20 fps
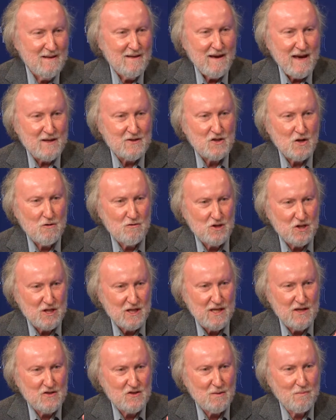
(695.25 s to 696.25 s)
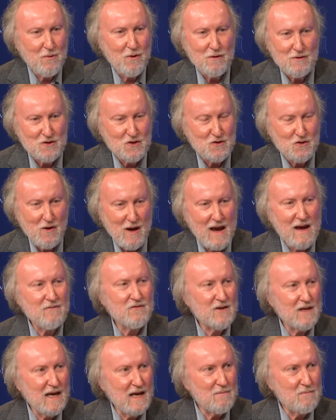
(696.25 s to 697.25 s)
And so she is the person you have
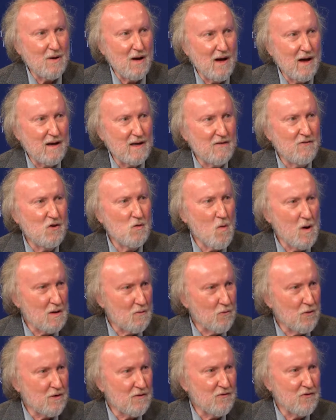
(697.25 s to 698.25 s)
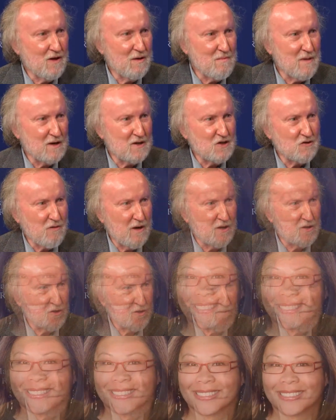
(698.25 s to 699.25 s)
to get by. If you want to work for the
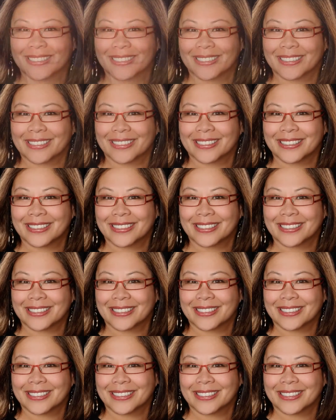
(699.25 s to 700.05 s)
administration, she's the person.